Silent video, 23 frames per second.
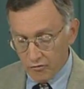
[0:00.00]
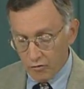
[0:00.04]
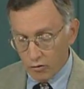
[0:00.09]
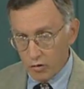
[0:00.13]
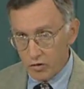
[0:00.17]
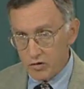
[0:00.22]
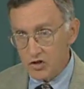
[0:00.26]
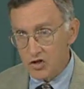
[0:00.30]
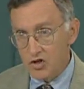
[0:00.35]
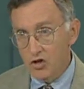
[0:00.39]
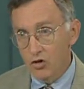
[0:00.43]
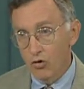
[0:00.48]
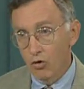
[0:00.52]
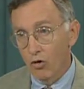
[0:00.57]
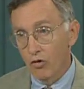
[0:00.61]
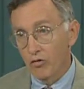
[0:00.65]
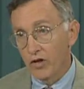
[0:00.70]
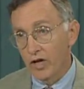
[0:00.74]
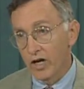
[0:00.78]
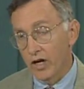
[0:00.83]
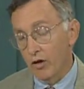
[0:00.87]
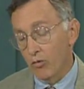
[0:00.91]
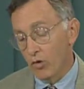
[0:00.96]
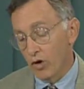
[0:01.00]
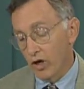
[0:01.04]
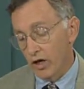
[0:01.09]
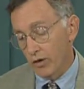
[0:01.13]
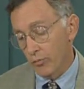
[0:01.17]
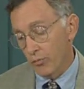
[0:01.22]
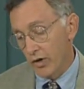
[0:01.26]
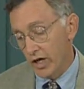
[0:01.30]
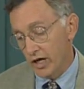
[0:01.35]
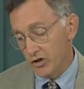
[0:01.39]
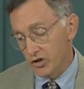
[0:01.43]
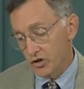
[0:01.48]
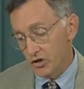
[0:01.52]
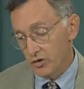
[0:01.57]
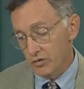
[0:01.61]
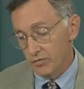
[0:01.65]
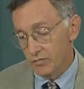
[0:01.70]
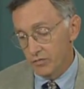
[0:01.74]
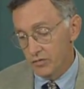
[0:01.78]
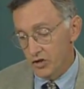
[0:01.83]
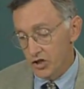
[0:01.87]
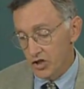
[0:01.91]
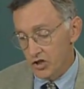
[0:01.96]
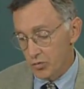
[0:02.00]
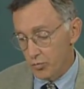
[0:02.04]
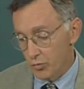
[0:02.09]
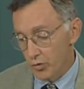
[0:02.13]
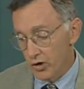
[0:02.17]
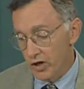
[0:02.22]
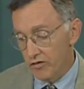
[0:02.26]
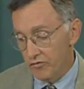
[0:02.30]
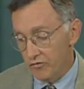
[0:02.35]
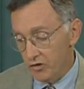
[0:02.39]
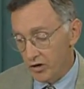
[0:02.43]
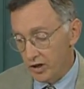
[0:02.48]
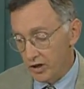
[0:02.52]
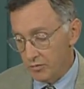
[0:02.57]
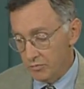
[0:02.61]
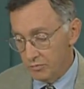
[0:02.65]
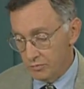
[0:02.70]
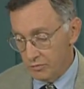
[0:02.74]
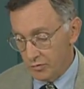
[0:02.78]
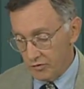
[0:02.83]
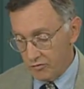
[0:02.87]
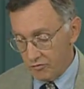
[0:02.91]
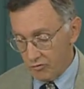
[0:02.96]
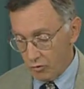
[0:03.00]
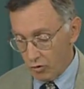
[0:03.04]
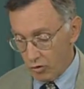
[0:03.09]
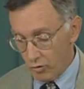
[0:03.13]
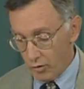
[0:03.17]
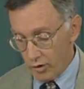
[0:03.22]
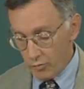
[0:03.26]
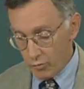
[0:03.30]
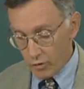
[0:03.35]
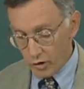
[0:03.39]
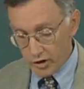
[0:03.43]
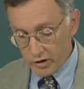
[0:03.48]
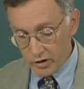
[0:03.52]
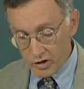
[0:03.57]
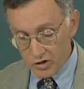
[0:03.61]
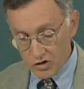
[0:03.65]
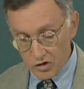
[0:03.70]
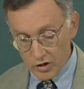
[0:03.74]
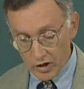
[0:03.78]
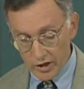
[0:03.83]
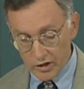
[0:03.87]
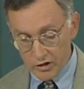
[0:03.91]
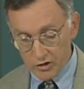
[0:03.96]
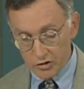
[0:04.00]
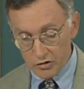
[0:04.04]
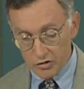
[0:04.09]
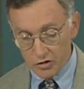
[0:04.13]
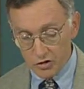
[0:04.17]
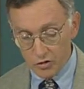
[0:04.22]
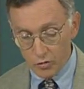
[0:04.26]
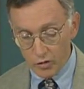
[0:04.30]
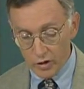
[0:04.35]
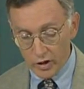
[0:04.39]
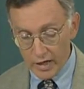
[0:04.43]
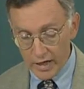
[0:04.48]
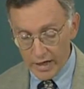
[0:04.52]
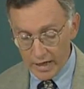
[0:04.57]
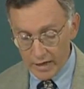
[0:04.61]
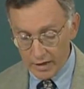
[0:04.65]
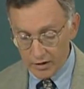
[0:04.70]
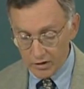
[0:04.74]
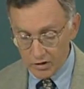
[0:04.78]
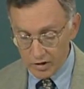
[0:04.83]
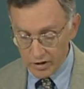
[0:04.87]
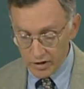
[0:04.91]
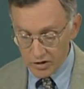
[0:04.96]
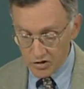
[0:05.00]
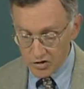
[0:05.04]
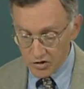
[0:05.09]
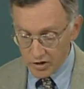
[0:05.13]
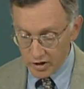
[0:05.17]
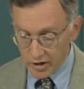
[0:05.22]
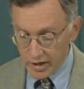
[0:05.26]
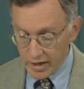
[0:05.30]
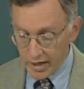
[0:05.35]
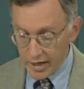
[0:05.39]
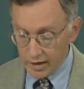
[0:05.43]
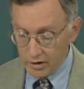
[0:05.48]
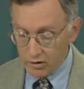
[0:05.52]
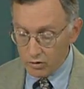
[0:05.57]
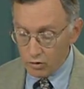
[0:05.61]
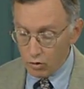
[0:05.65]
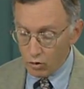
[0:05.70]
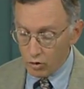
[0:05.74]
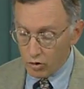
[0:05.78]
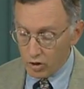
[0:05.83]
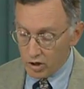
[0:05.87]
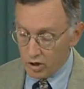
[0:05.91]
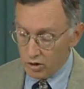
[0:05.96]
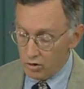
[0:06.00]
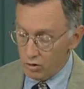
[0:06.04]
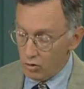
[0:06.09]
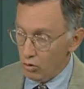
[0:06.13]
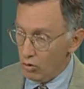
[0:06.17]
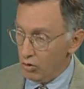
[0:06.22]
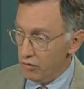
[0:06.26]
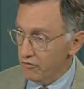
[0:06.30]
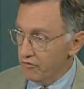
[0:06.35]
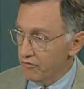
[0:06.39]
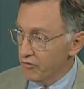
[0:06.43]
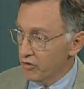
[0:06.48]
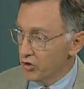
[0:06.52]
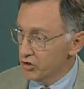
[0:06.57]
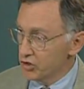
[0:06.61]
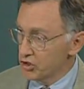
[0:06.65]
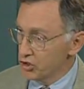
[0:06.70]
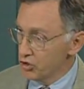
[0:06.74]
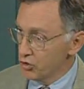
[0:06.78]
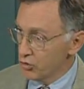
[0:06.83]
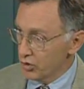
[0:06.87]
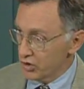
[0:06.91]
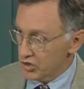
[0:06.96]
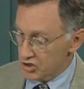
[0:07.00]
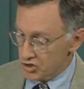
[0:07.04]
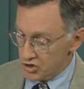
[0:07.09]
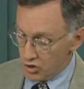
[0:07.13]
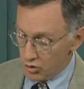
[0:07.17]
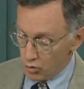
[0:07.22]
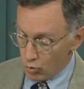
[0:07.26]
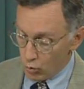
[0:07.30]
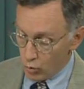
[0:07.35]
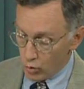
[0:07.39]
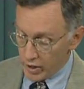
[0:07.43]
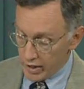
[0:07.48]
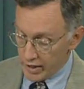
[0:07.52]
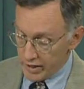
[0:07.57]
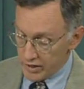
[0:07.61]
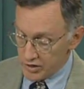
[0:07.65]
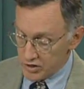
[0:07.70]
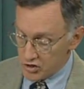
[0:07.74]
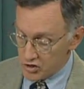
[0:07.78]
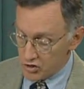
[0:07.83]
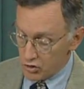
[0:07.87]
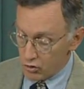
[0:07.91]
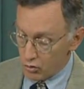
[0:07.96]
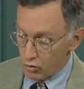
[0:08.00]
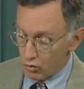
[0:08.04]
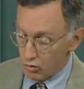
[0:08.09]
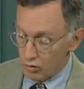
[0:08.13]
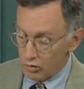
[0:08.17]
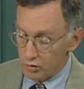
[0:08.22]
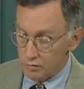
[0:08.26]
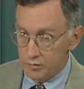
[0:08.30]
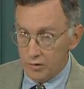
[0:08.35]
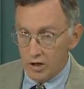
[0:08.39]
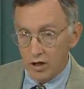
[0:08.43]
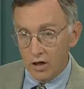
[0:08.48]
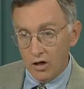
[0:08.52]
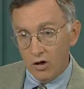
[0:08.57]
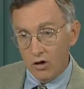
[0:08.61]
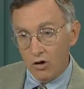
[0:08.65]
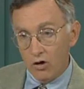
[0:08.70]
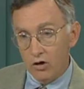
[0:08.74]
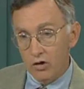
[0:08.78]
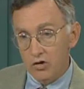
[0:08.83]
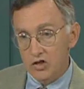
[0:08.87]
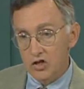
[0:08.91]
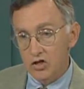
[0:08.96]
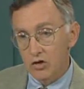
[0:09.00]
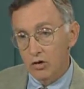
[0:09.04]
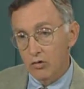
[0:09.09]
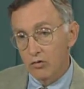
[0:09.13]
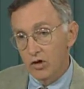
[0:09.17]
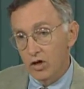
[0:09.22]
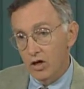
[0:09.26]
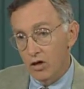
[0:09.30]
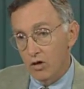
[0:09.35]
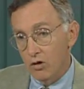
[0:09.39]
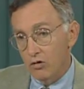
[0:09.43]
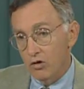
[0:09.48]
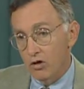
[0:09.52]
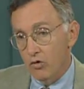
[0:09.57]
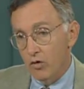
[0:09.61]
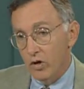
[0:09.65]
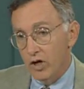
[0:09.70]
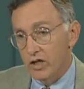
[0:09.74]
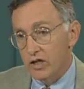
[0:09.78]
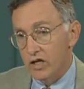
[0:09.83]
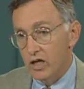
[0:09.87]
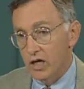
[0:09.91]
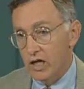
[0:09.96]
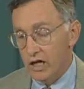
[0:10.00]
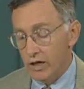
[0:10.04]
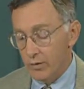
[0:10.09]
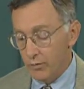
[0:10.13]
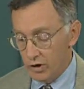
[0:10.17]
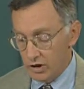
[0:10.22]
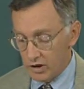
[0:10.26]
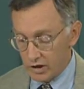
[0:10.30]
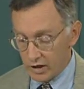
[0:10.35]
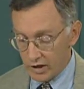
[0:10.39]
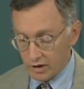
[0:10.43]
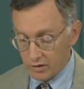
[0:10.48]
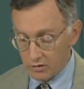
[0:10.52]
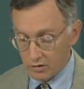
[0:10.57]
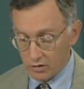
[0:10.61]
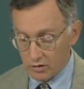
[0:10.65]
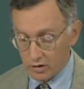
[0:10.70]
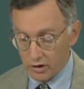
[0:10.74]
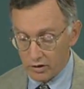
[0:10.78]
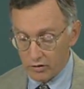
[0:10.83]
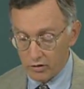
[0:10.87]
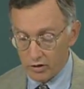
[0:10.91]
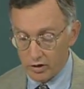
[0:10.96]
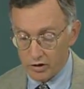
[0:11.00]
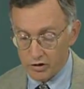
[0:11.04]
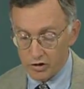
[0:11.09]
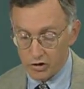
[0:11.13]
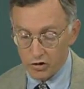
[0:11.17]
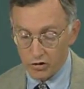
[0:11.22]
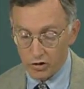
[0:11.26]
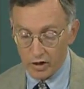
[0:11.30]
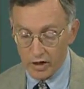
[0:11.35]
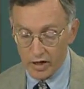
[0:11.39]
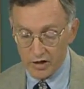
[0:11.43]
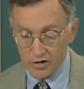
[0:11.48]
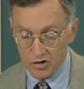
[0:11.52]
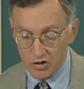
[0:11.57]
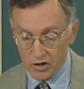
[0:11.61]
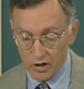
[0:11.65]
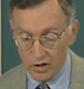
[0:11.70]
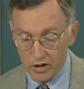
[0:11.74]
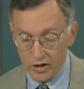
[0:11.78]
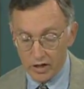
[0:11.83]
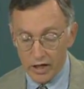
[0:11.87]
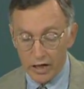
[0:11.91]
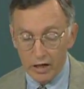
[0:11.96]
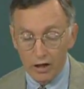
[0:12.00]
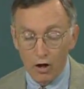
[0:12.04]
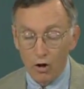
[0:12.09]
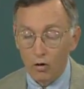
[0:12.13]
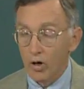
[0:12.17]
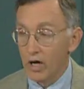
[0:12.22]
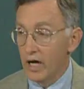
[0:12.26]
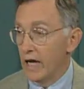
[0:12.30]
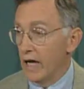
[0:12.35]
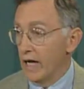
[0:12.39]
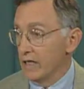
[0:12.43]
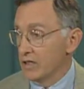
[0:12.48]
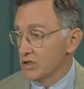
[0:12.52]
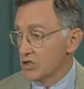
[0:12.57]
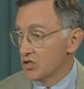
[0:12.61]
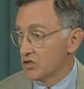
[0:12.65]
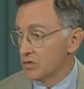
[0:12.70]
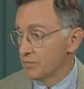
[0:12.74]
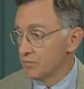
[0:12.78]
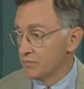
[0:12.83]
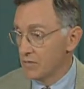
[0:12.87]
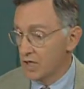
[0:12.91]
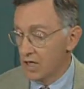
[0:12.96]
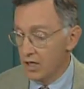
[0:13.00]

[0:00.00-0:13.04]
fourth school that I want to mention, just briefly, before we bring this lecture to an end, is the Geluk, or Virtuous Way School, also known quite commonly in the literature as the Yellow Hats.